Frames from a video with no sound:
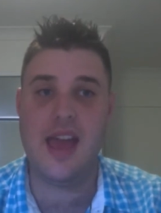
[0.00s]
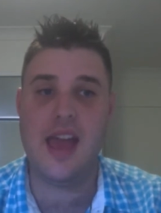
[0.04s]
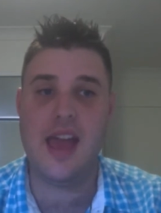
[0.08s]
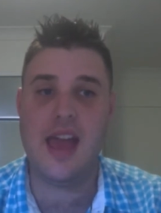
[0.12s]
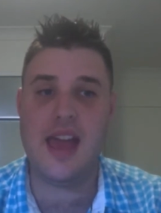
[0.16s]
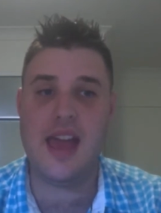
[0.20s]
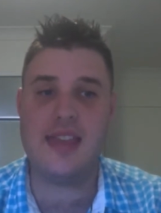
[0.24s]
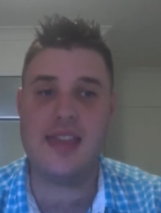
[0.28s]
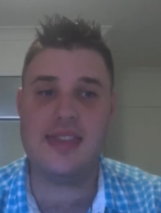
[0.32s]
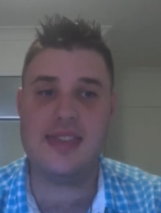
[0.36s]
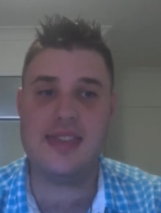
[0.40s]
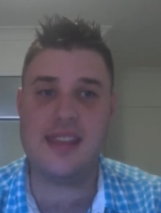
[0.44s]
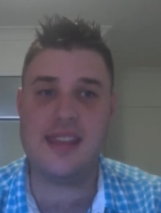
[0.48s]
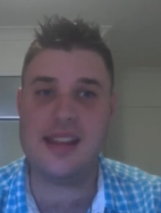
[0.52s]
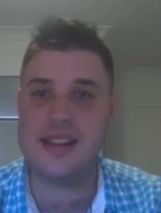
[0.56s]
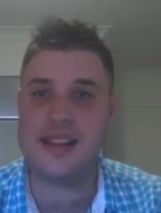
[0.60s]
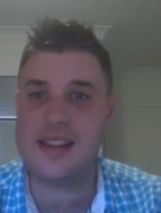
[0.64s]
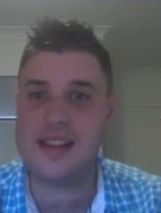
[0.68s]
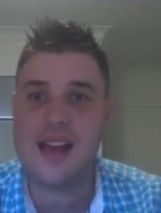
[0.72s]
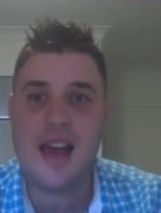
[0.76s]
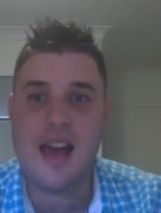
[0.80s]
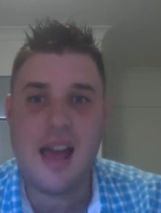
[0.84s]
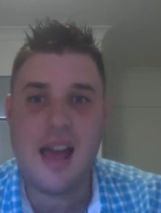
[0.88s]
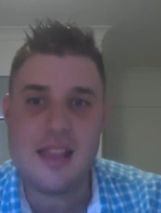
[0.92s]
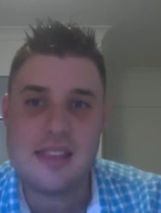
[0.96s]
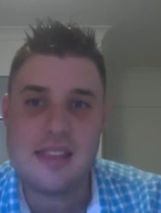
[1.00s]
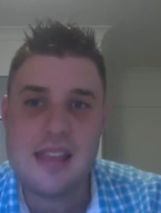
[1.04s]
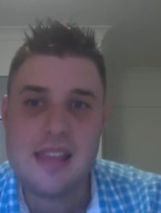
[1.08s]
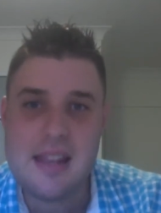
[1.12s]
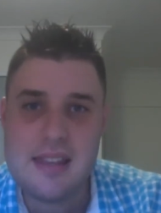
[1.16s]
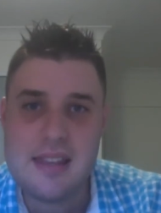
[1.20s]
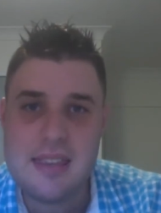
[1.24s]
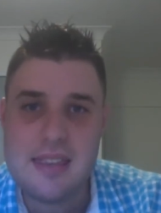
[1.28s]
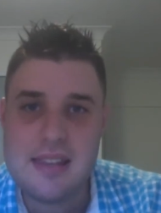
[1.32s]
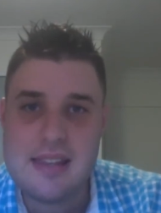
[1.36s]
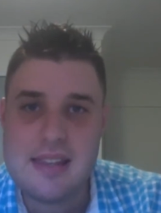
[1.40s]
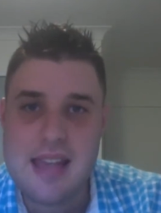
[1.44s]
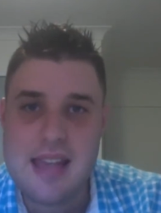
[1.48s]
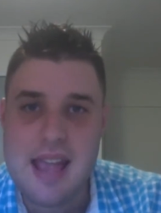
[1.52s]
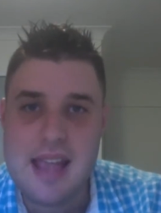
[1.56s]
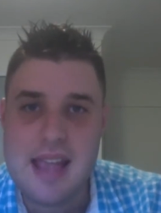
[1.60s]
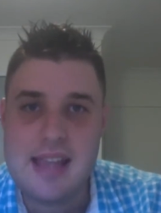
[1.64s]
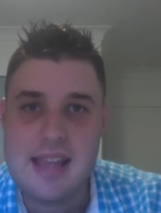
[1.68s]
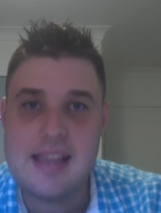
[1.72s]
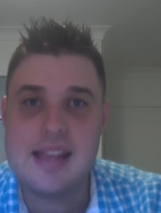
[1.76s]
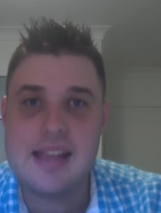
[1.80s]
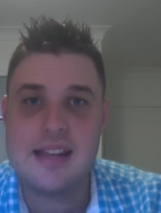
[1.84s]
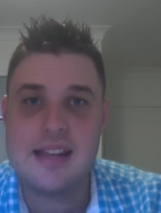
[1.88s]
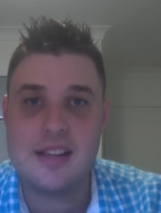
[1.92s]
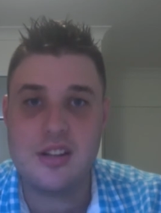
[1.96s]
And it, at the end of the day,
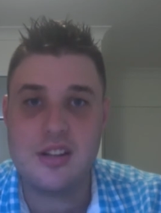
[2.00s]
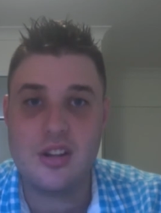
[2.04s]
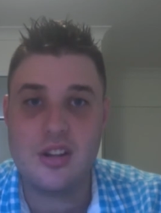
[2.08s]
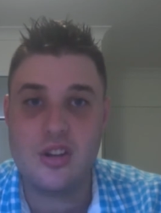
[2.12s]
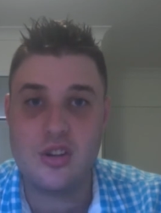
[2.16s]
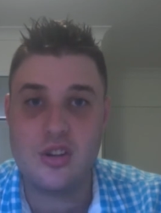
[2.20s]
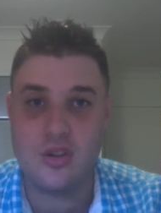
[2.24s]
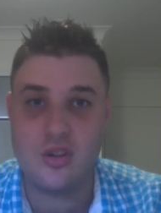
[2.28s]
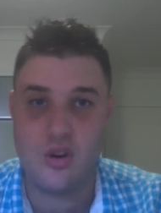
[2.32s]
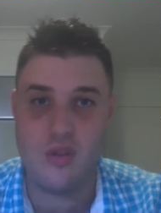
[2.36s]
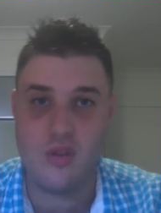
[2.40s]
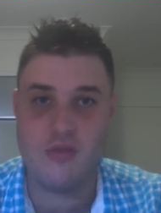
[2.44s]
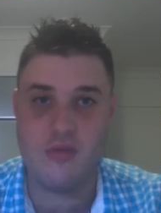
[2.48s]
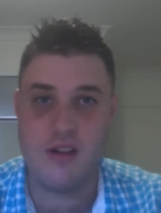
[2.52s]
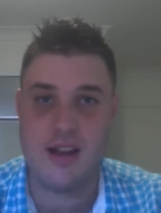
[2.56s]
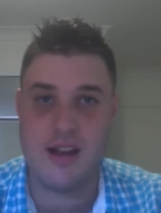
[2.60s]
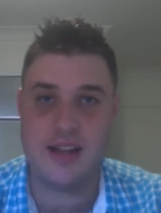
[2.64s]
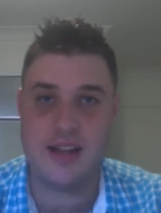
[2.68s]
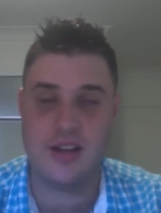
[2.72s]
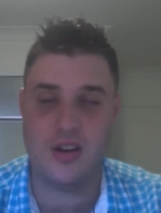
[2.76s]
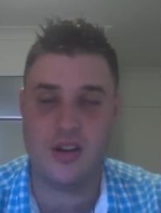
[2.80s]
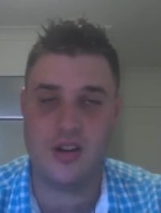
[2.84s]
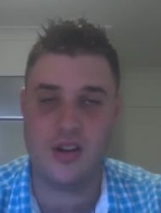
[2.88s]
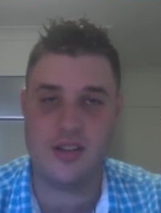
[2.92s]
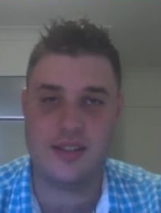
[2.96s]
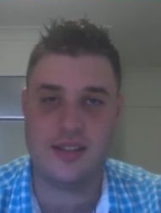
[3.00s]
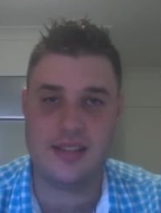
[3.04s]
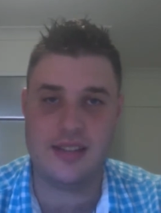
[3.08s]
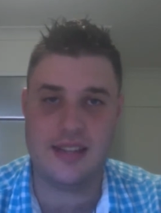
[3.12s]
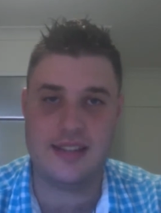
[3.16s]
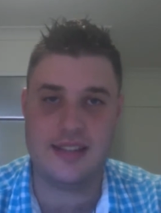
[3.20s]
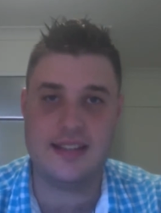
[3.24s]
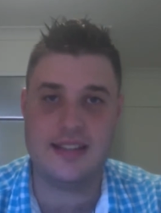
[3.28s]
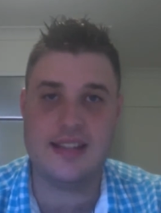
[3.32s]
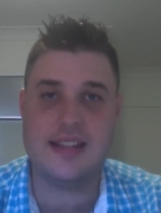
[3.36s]
it is a songwriting contest.